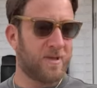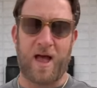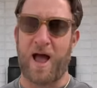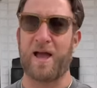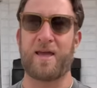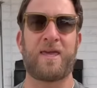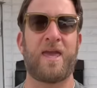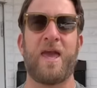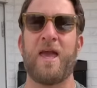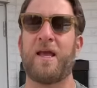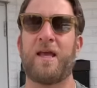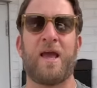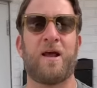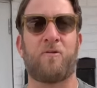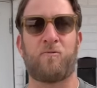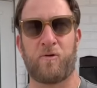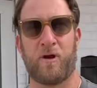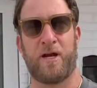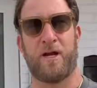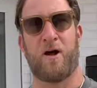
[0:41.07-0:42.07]
I can't get
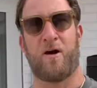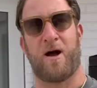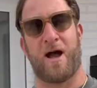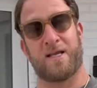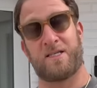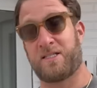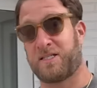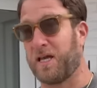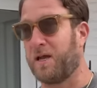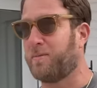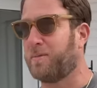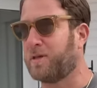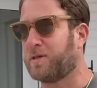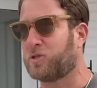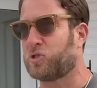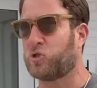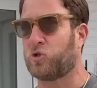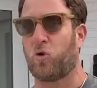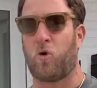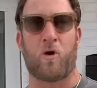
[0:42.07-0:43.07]
a read on. I see him in the
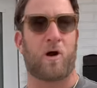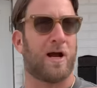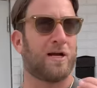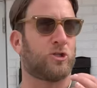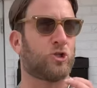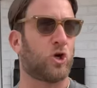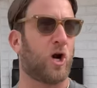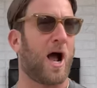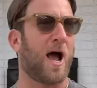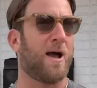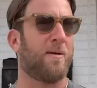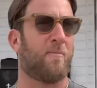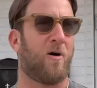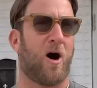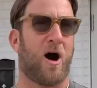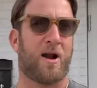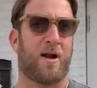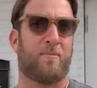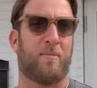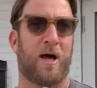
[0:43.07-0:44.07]
store. I try them
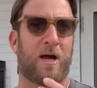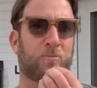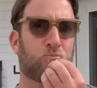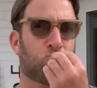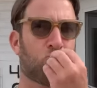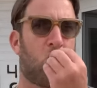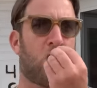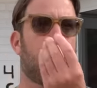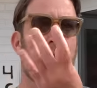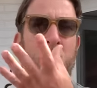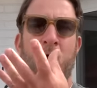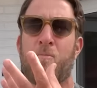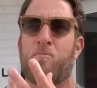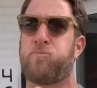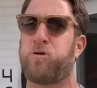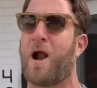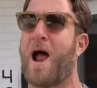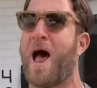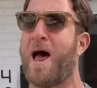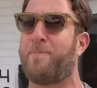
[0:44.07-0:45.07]
on. I'm like, mwah.
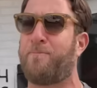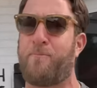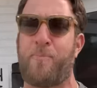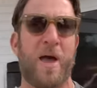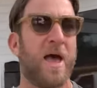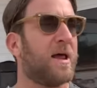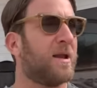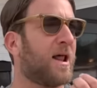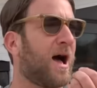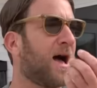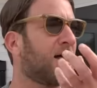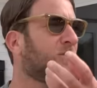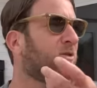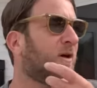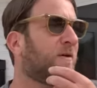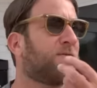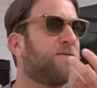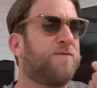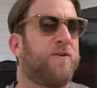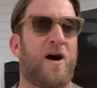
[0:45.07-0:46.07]
Brad Pitt. I
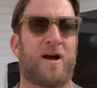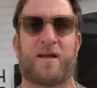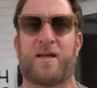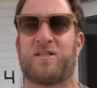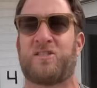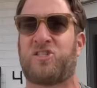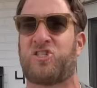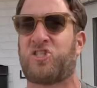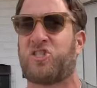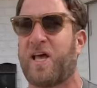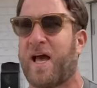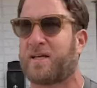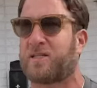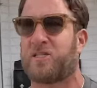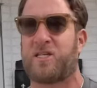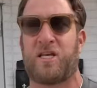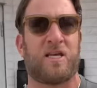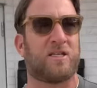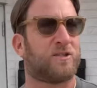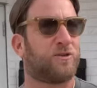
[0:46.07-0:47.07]
look fucking
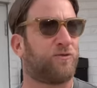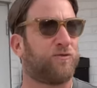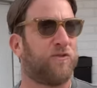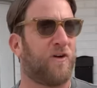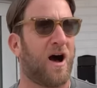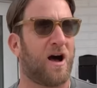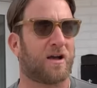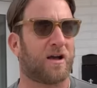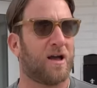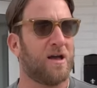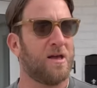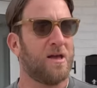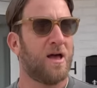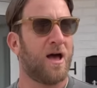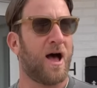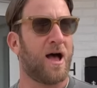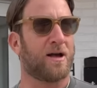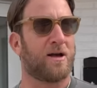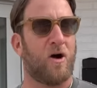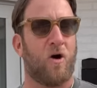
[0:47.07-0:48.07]
sexy as fuck.
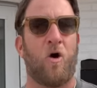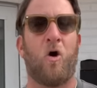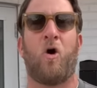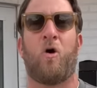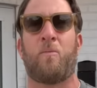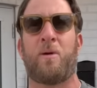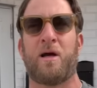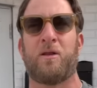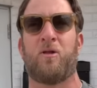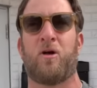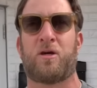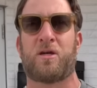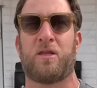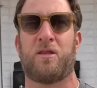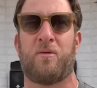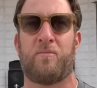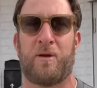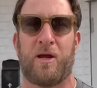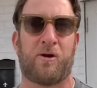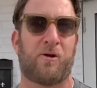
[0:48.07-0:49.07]
I go home. I look in
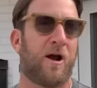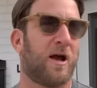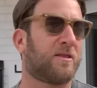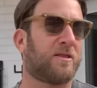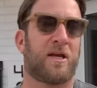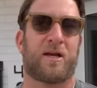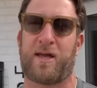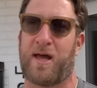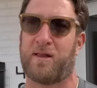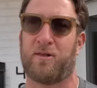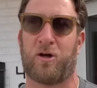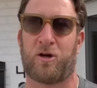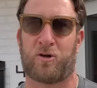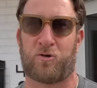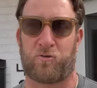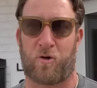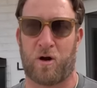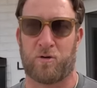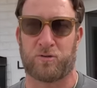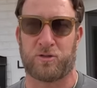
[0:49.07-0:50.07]
the mirror. I think I look
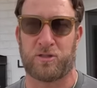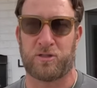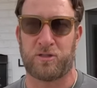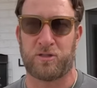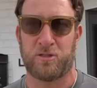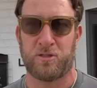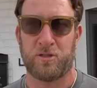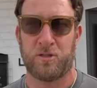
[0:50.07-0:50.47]
gross.